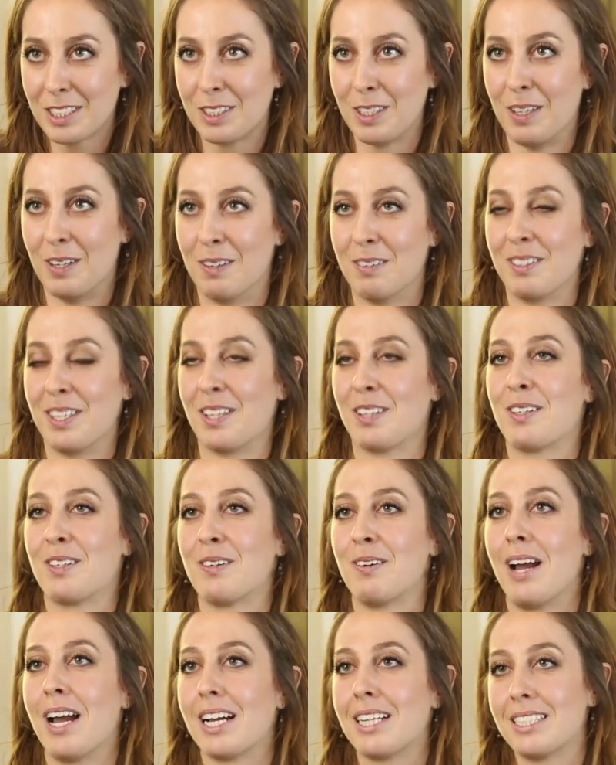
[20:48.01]
so they'll
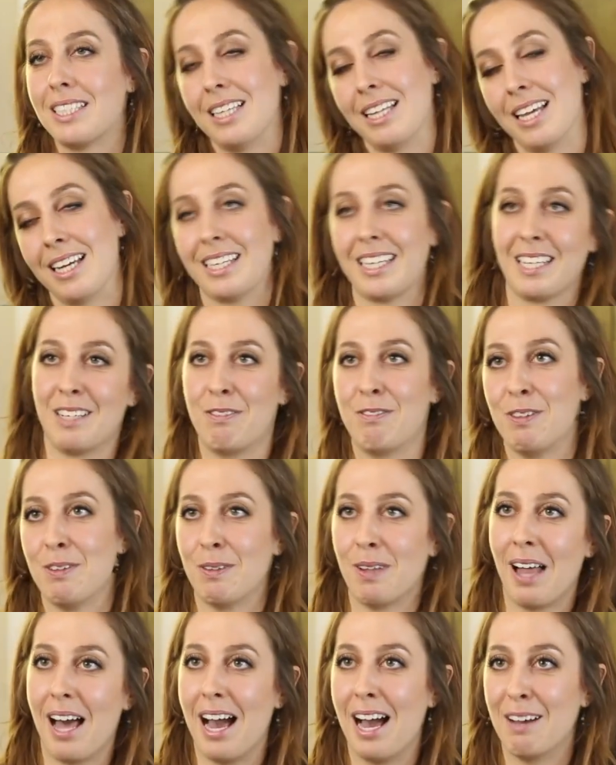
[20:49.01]
correct and then get a few
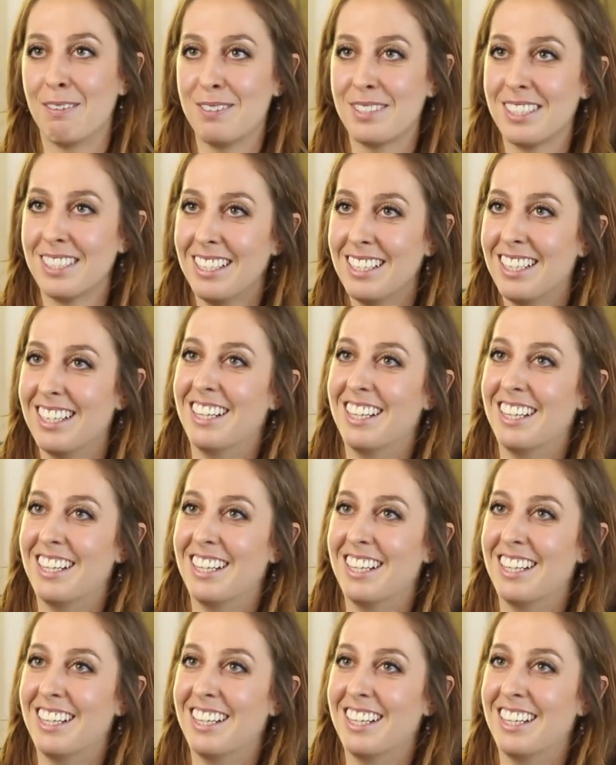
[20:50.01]
laughs.